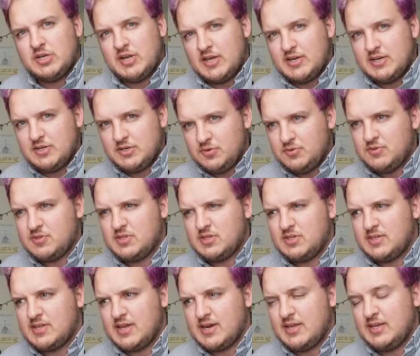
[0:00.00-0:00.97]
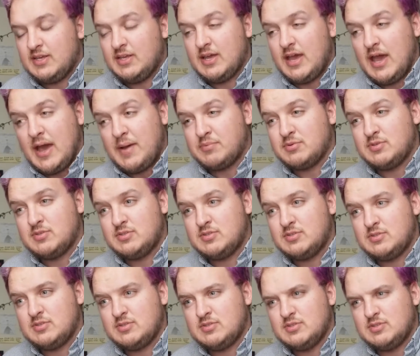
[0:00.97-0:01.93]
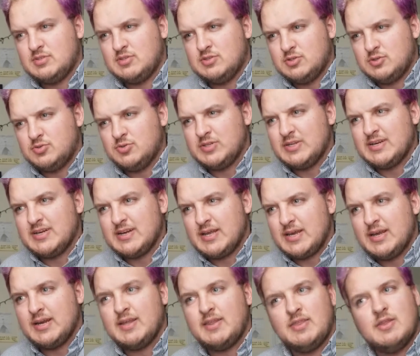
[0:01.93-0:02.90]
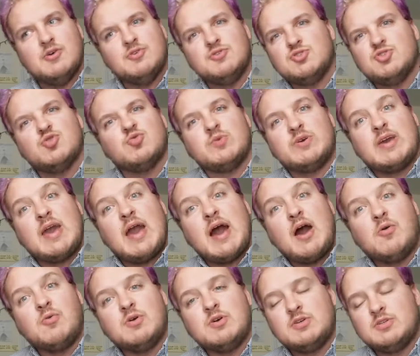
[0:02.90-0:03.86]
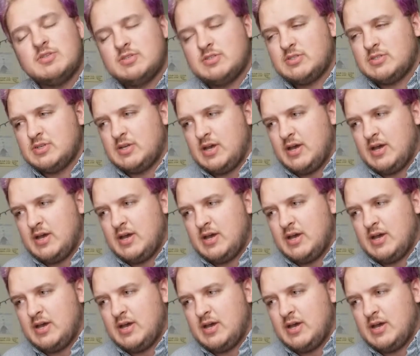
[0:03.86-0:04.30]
I do think that it absolutely needed those 3 hours.